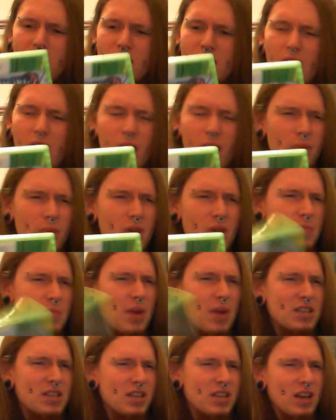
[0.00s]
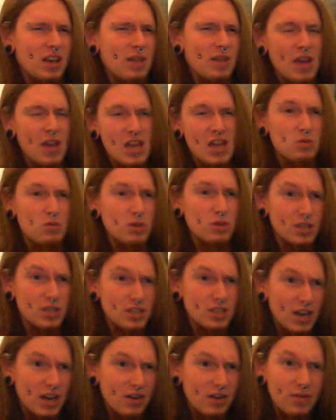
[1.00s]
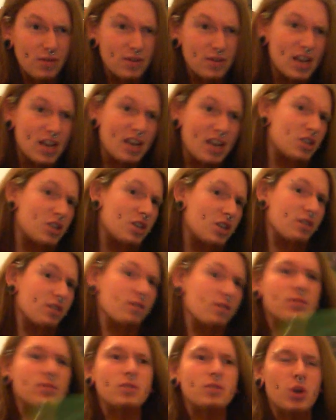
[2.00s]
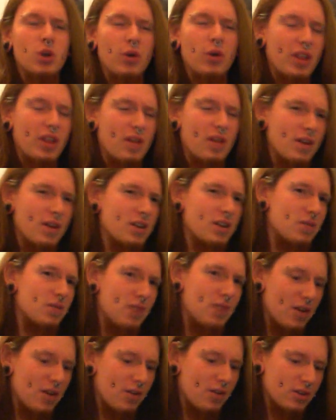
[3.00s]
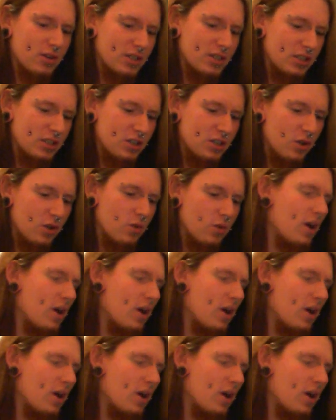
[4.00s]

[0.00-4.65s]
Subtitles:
It's basically if he was the centre of attention during the events of Dead Rising 2,